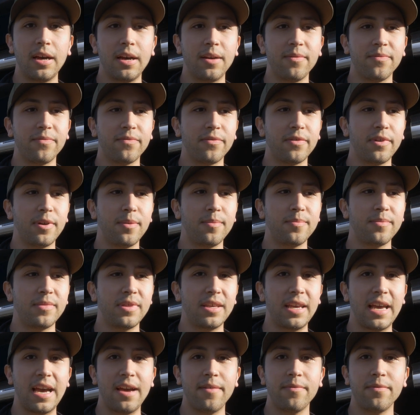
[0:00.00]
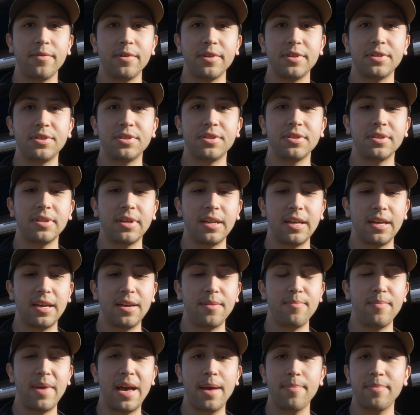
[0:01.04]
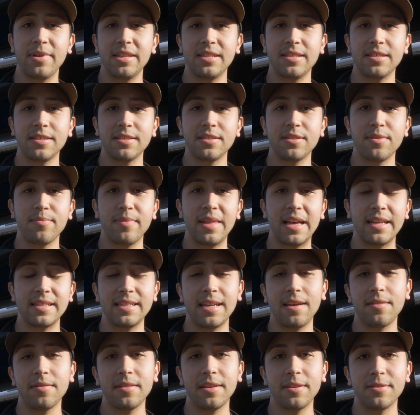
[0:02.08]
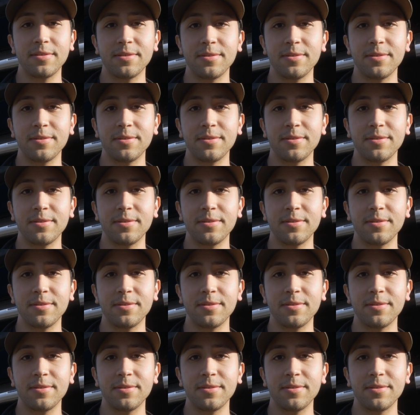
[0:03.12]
from the average mapping system that's out there.